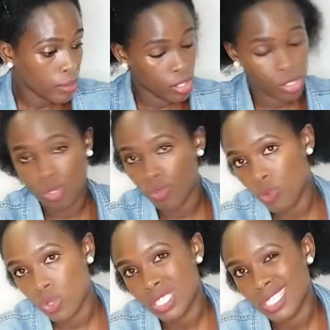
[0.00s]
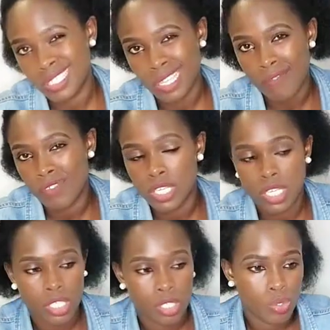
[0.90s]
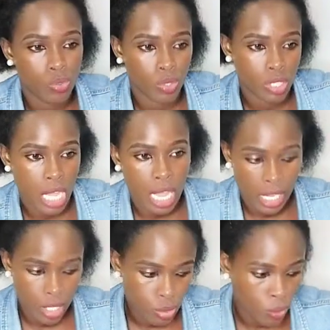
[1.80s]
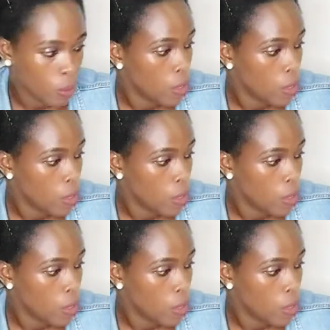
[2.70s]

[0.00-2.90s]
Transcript: It is of course very easy to wash a lasso.